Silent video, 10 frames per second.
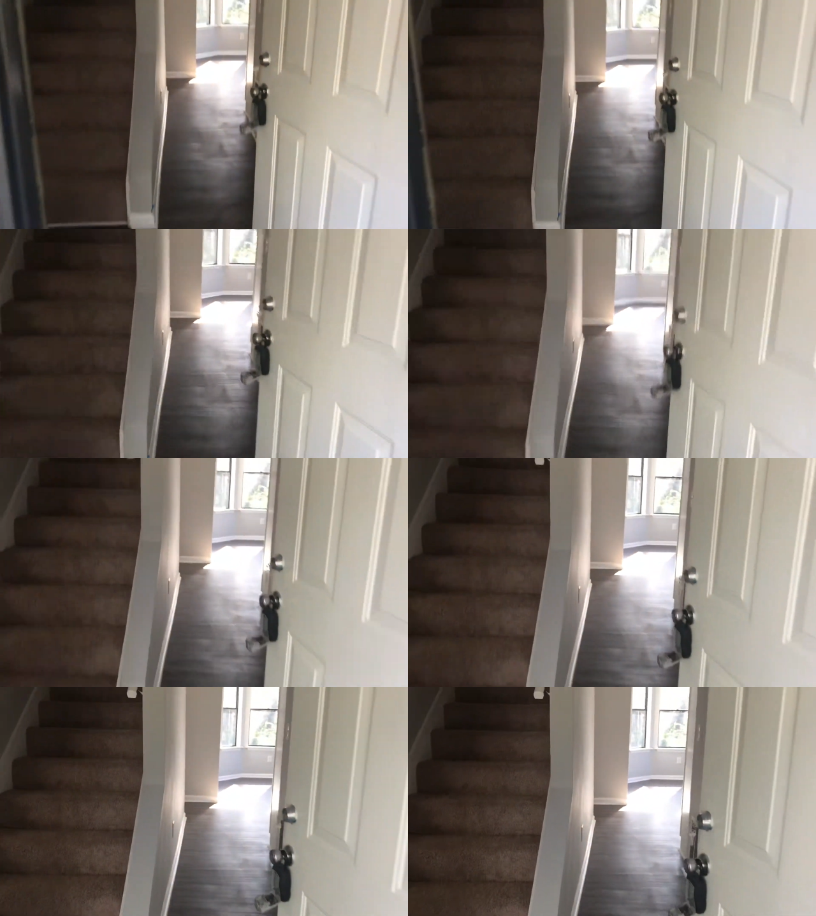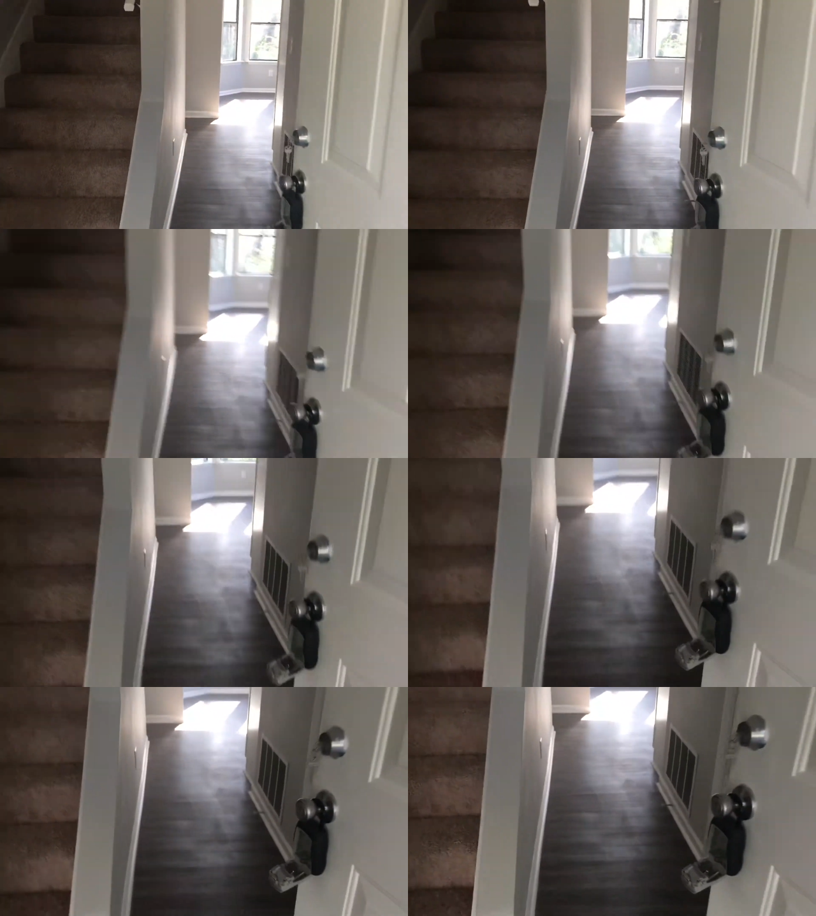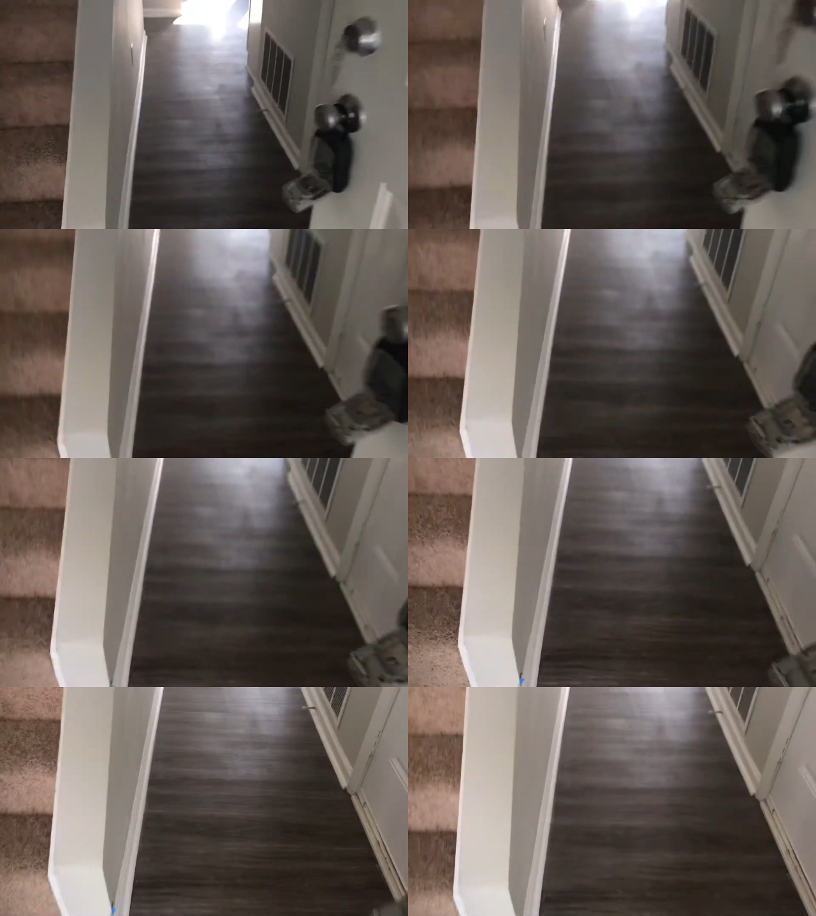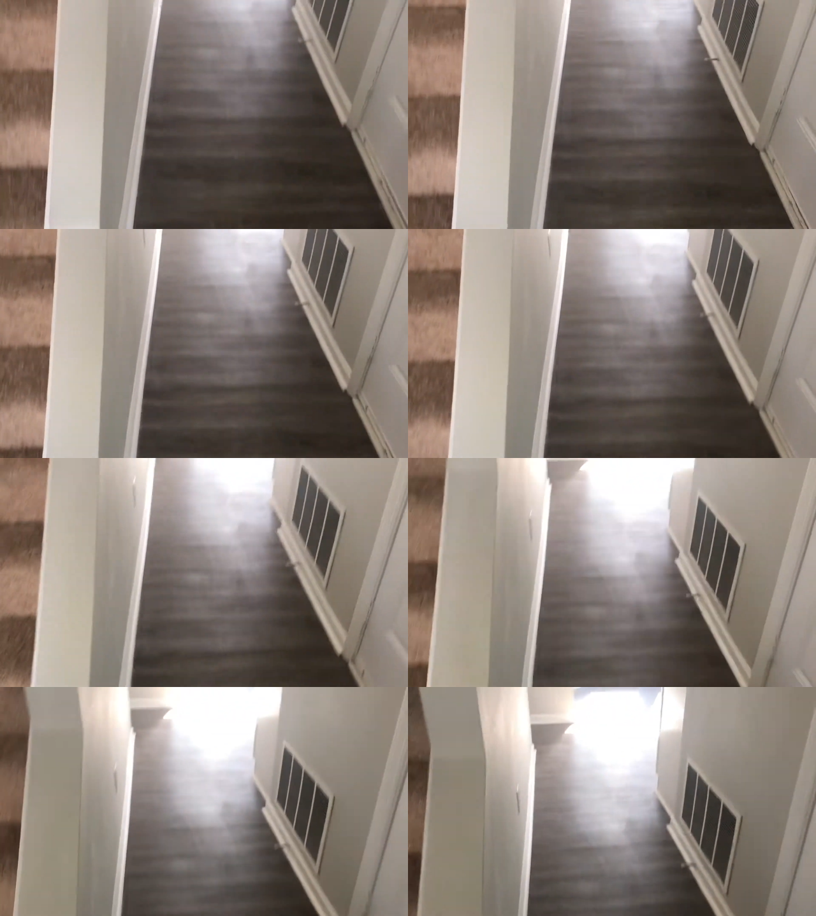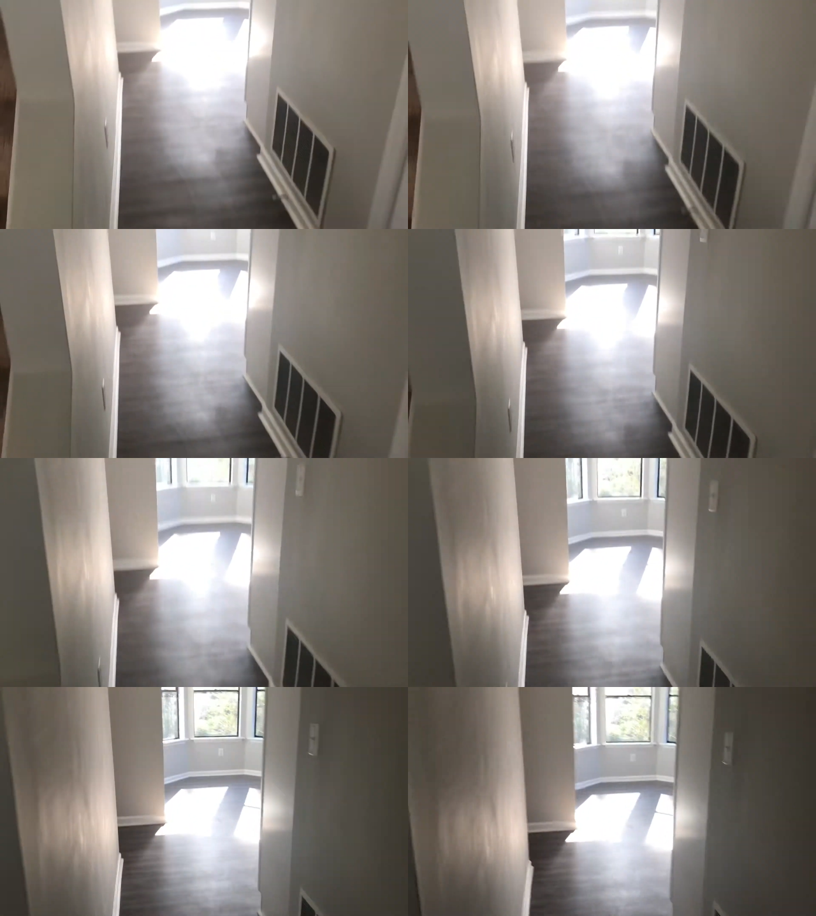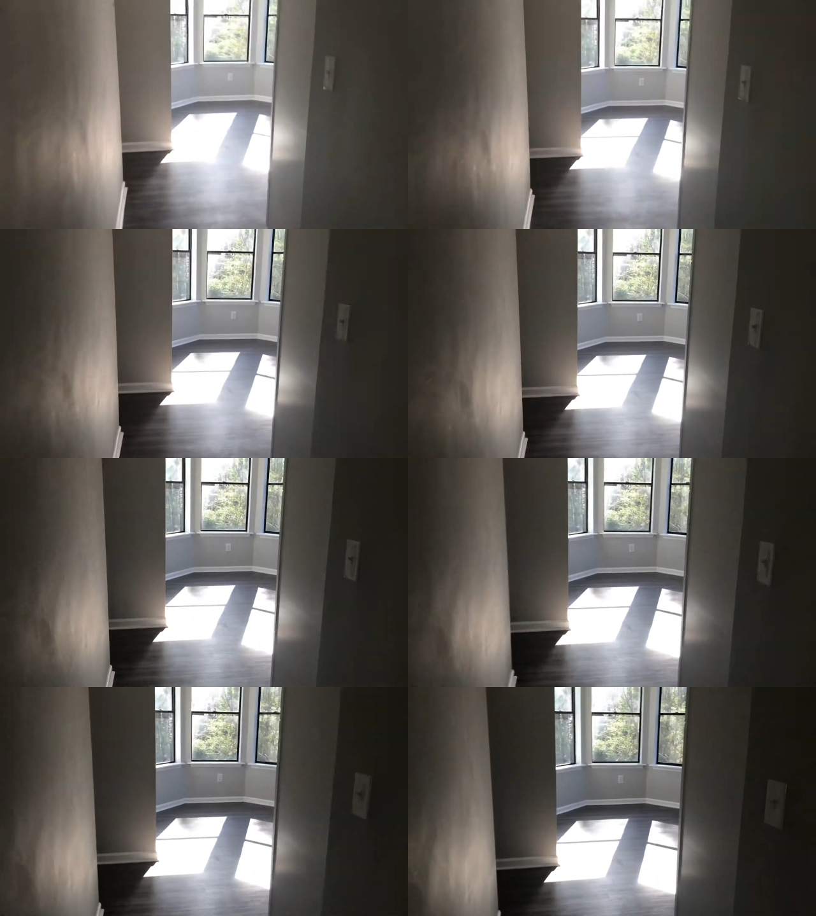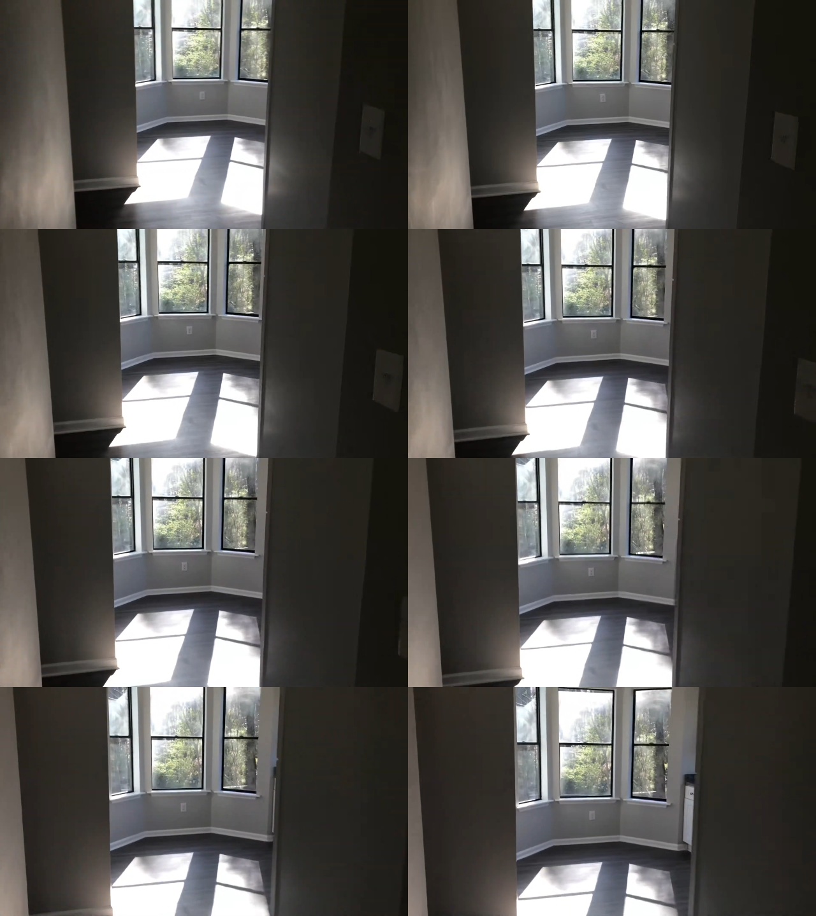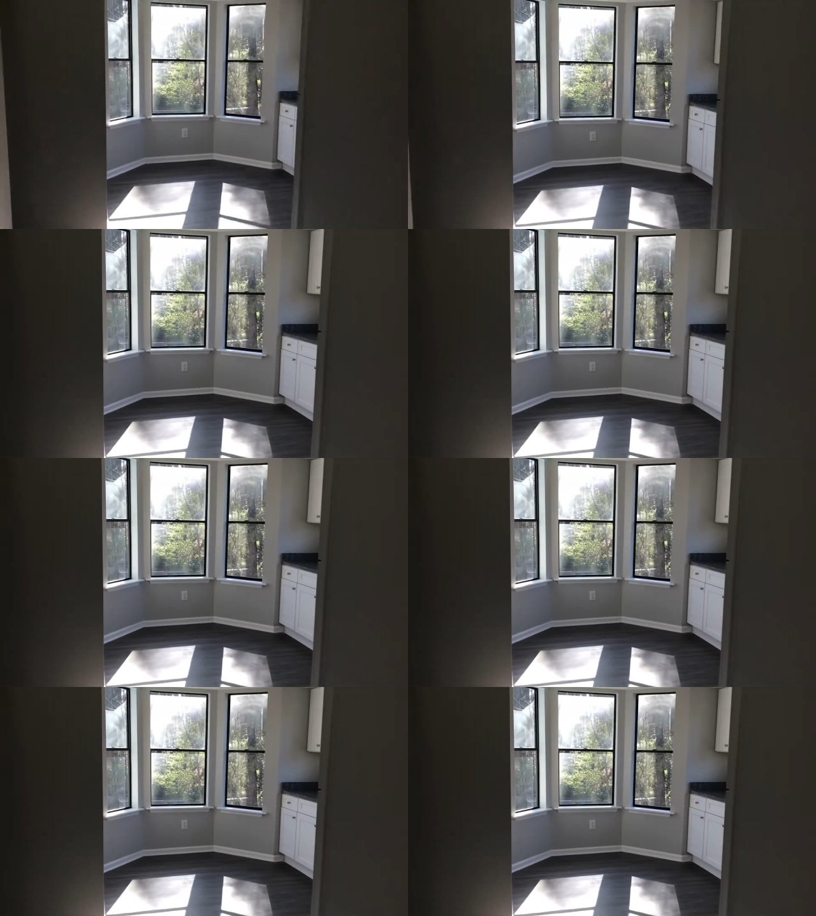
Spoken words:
[unreadable: no face in view]